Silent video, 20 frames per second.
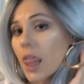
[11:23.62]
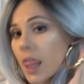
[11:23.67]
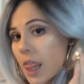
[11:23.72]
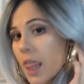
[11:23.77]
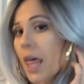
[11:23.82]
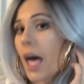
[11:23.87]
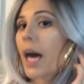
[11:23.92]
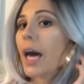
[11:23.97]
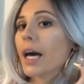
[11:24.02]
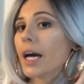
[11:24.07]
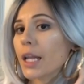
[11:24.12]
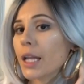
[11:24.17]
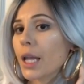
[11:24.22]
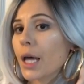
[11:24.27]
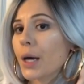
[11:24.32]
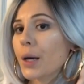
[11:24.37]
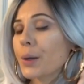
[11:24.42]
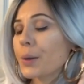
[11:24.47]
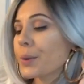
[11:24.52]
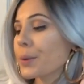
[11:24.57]
see that
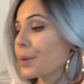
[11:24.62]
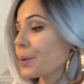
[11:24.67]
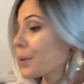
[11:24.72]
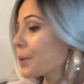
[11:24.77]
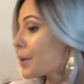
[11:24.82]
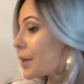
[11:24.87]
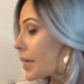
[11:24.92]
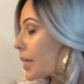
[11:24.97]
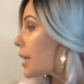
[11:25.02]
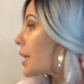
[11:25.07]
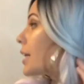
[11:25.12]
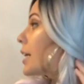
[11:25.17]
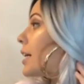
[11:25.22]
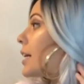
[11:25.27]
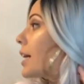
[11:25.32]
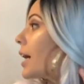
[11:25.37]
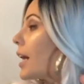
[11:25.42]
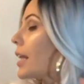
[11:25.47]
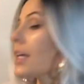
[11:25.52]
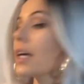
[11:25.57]

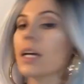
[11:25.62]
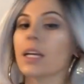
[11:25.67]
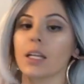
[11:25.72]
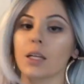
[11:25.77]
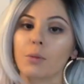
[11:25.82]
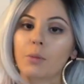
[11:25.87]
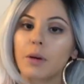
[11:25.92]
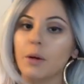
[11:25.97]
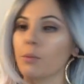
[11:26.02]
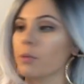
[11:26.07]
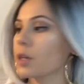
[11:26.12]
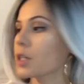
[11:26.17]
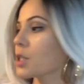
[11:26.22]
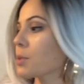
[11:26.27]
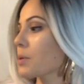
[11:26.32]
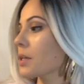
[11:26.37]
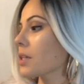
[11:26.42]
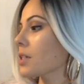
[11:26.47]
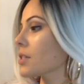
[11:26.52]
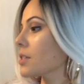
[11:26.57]
glow? I think I need a better brush
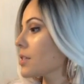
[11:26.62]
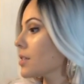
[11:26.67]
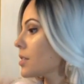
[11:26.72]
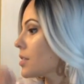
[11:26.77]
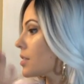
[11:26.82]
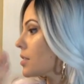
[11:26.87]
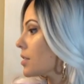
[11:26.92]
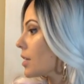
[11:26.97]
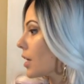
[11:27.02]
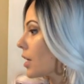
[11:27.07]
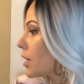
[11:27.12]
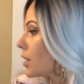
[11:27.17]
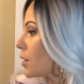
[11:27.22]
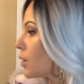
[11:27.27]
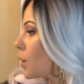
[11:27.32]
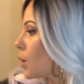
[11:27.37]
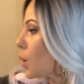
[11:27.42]
because it's like